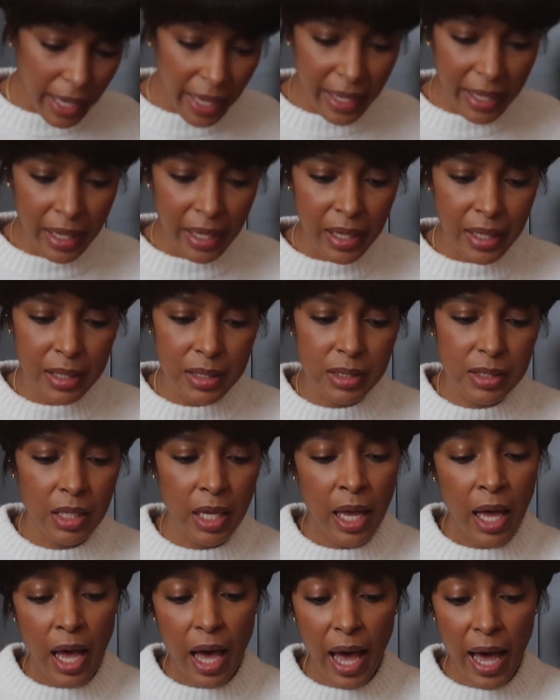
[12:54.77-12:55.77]
And
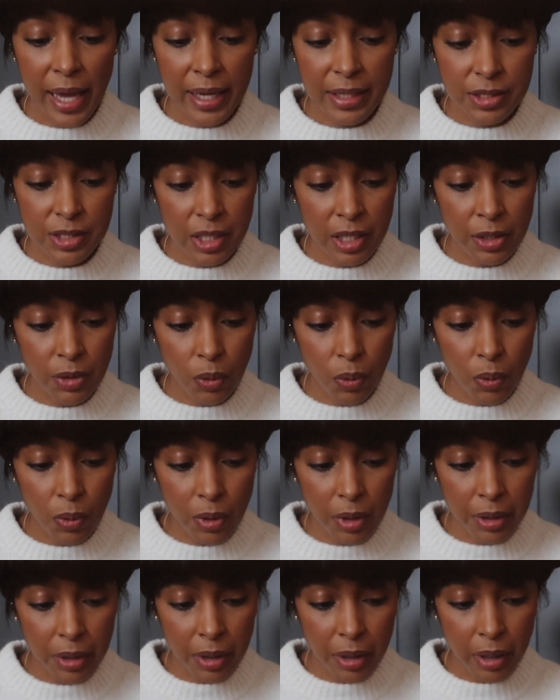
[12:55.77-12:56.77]
I did
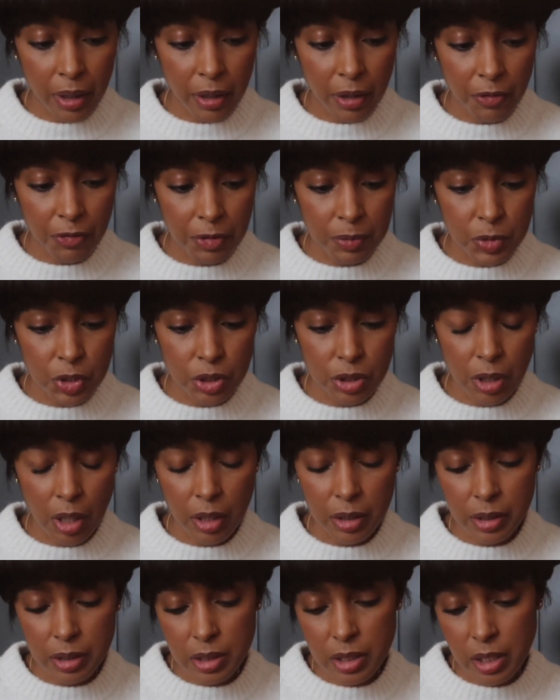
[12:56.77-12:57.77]
order from
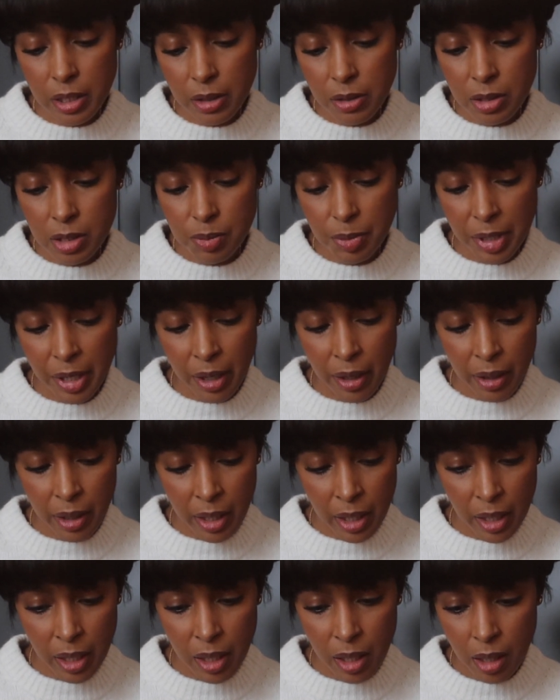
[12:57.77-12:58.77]
Charlotte
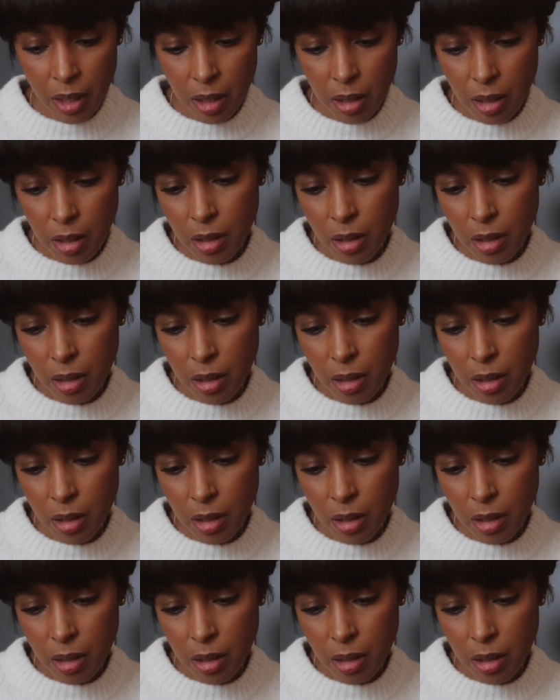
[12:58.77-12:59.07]
Tilbury